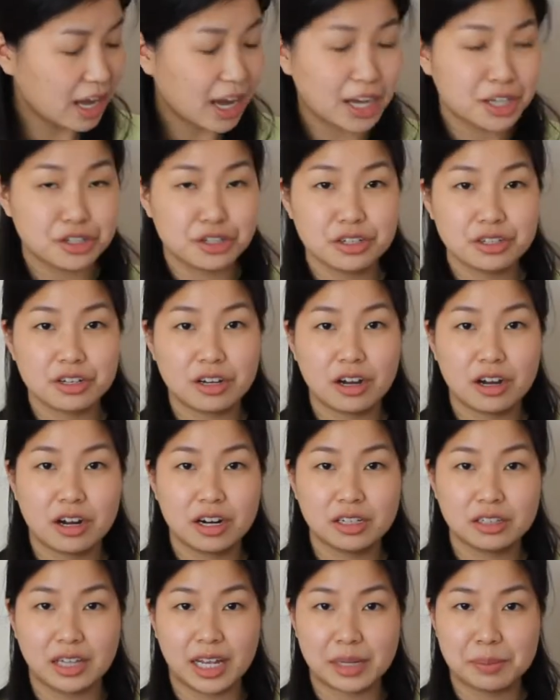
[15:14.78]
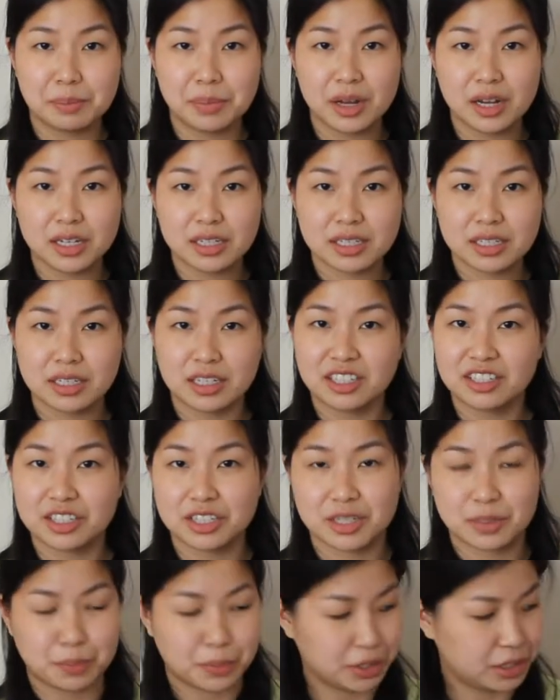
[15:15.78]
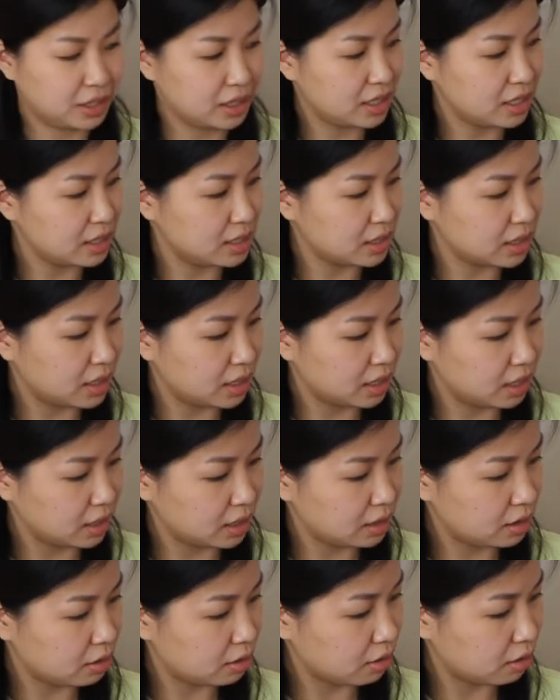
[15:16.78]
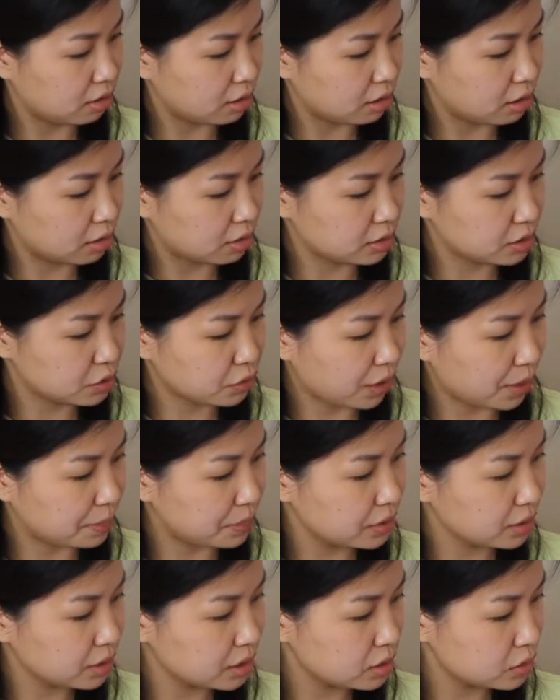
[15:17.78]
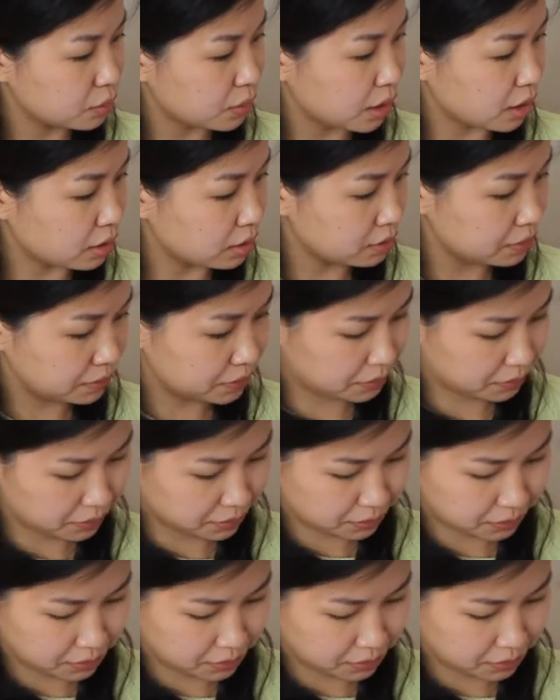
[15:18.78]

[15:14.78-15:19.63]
I took our light box and I just put these in our scrapbook as well.